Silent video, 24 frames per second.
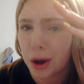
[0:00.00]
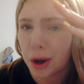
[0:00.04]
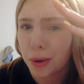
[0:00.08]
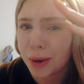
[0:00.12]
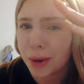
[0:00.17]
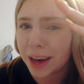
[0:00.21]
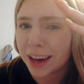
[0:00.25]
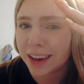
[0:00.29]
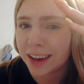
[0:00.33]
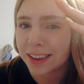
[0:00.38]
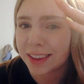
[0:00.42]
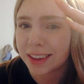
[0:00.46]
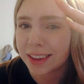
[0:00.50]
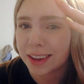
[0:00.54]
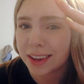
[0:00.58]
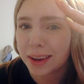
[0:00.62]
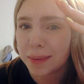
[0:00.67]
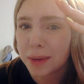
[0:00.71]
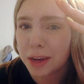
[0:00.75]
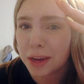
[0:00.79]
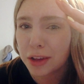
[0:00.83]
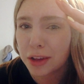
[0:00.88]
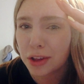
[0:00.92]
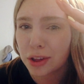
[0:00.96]
Okay, I think
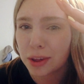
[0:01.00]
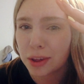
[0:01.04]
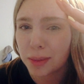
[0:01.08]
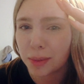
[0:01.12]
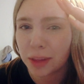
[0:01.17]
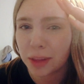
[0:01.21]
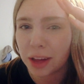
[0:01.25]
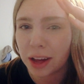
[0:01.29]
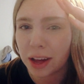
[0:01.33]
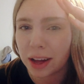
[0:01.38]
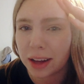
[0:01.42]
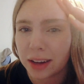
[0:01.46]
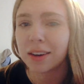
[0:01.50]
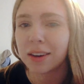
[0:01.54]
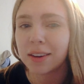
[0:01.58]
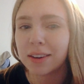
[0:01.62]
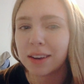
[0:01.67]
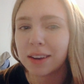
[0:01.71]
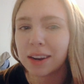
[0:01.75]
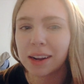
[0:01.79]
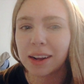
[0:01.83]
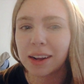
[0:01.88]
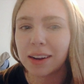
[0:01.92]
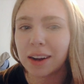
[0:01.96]
I'm actually blind.
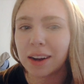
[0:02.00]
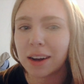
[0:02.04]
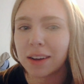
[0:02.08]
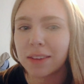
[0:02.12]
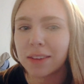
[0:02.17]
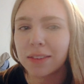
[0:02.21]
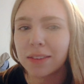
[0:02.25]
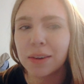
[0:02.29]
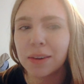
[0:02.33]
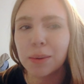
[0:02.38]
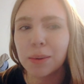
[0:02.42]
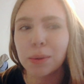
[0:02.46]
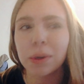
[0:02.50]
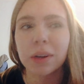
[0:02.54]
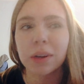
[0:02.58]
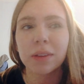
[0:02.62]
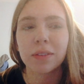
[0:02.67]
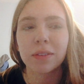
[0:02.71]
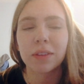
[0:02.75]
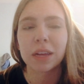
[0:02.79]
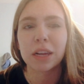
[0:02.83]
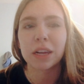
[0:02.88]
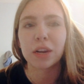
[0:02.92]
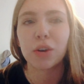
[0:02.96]
Did I not see where it
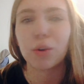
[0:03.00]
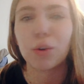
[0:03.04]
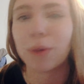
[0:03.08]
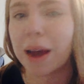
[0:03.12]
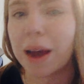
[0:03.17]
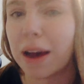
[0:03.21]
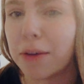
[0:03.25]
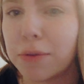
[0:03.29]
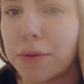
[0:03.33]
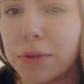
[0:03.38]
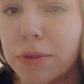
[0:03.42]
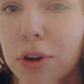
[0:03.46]
said graph